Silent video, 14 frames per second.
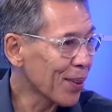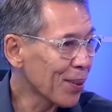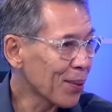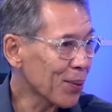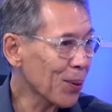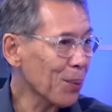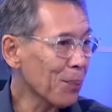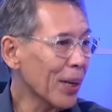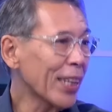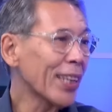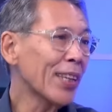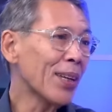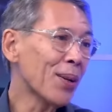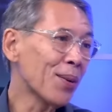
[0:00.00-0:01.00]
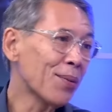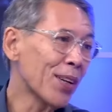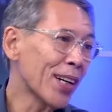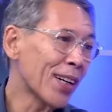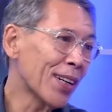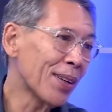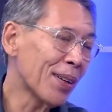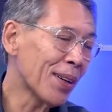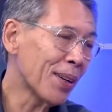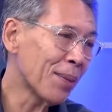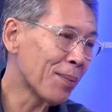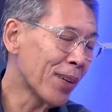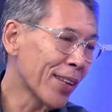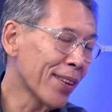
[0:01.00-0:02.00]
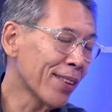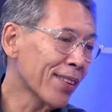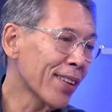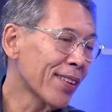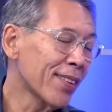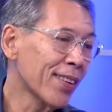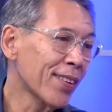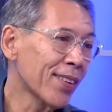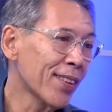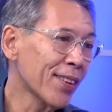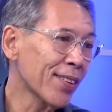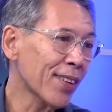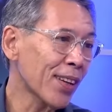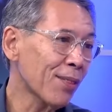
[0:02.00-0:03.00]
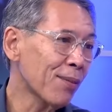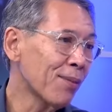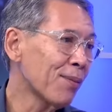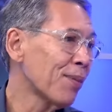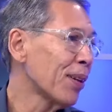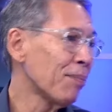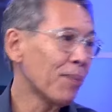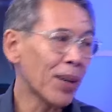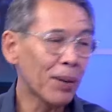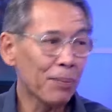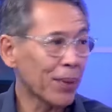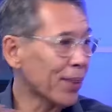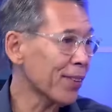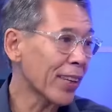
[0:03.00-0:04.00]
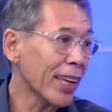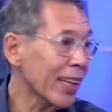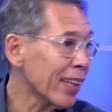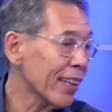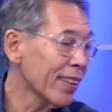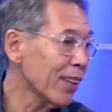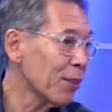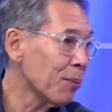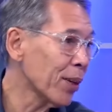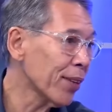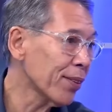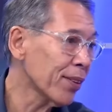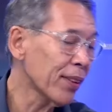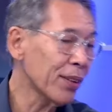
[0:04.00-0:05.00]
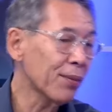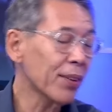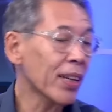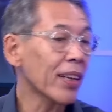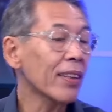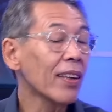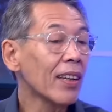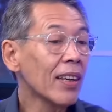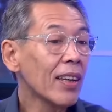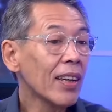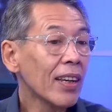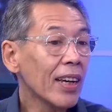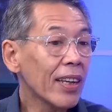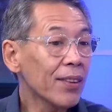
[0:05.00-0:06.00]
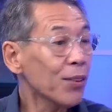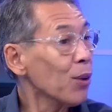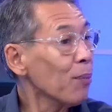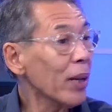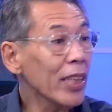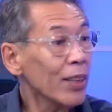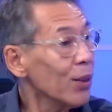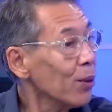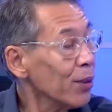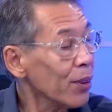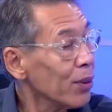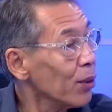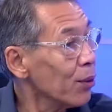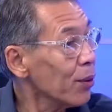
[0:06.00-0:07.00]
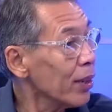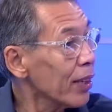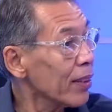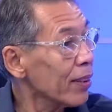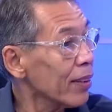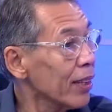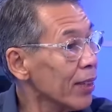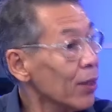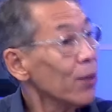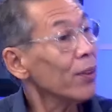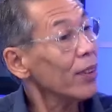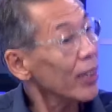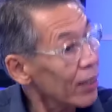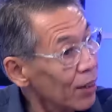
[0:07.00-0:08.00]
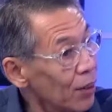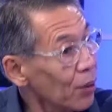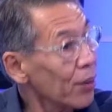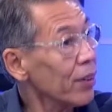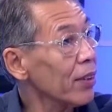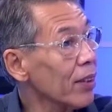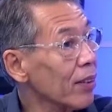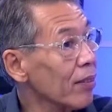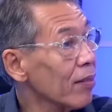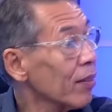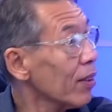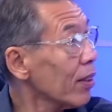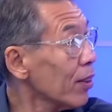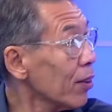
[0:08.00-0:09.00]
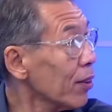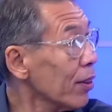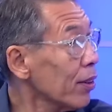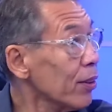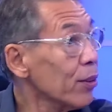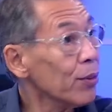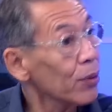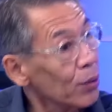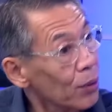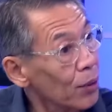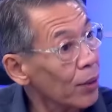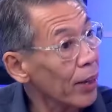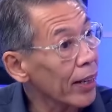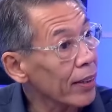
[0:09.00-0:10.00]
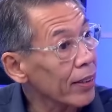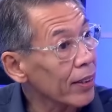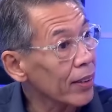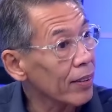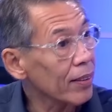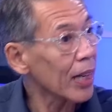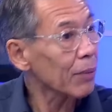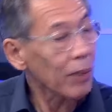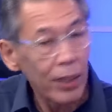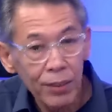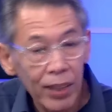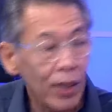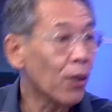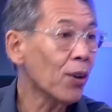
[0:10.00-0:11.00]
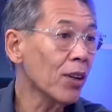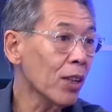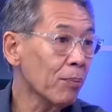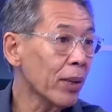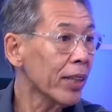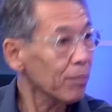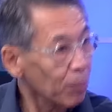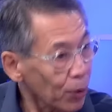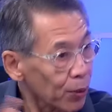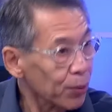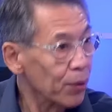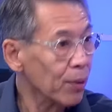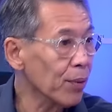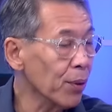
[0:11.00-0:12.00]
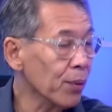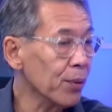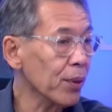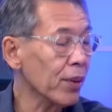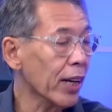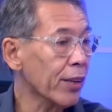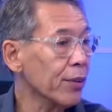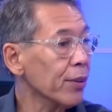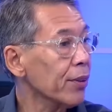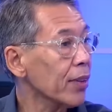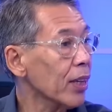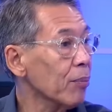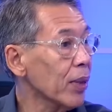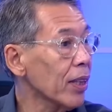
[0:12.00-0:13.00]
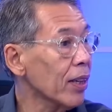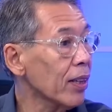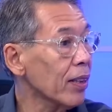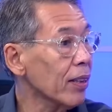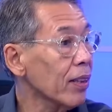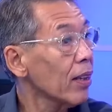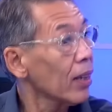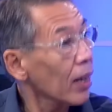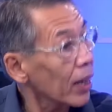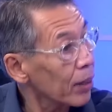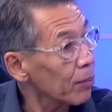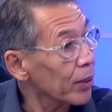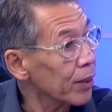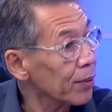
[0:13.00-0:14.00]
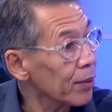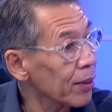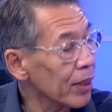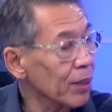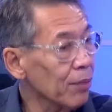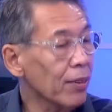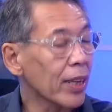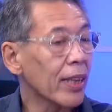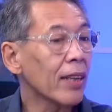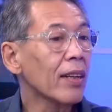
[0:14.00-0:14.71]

So many of our brothers and sisters have a mistake in their birth certificate. And so many don't know that they don't need a lawyer in order to correct it. I'm not saying all, but most of those corrections can be done administratively.